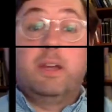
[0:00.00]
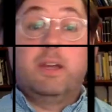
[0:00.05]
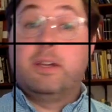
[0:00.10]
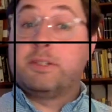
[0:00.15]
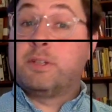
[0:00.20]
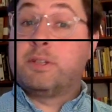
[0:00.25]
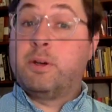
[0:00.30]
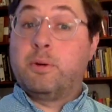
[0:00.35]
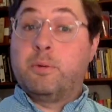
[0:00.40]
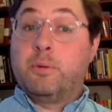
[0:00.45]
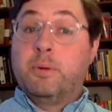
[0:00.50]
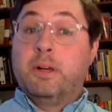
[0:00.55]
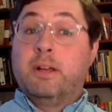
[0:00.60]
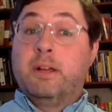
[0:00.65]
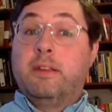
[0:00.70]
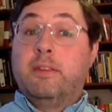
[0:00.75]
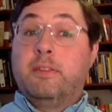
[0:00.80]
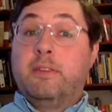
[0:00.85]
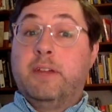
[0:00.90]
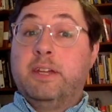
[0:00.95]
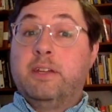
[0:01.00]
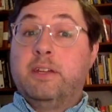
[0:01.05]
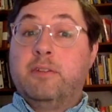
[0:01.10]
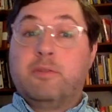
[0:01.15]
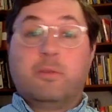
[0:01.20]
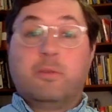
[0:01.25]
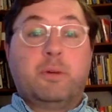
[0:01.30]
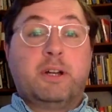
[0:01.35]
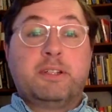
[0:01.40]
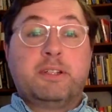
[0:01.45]
So, Thank you
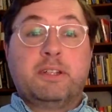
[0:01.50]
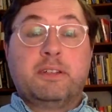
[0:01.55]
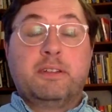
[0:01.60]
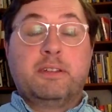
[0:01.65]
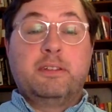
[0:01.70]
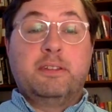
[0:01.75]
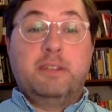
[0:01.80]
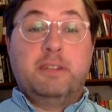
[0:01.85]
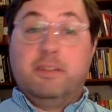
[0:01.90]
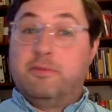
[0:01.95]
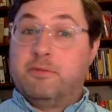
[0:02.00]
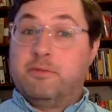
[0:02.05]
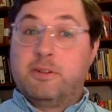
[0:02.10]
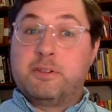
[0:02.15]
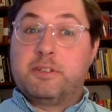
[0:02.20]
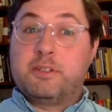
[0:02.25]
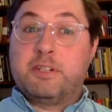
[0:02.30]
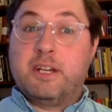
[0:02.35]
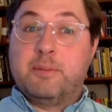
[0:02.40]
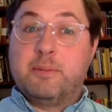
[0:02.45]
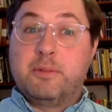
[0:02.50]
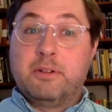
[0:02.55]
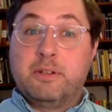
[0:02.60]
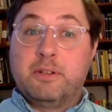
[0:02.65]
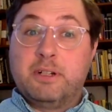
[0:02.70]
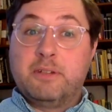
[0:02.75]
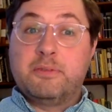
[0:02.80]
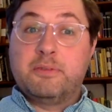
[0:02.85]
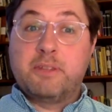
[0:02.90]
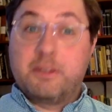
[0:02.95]
for watching the first chapter
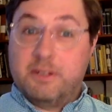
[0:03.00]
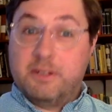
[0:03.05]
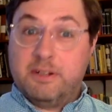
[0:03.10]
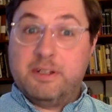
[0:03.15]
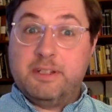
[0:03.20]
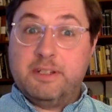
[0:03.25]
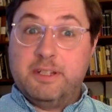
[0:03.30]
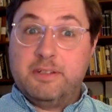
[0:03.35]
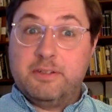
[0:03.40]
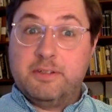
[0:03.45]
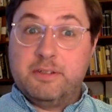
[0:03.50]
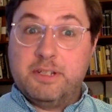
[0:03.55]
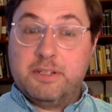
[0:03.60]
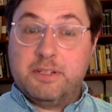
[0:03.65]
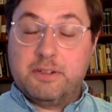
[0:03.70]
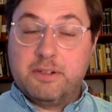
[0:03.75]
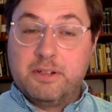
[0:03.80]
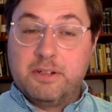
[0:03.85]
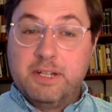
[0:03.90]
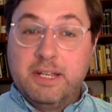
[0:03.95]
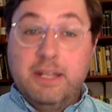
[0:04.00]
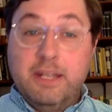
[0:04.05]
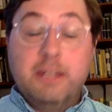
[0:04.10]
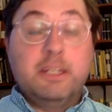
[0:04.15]
of The Theory Teacher Teacher.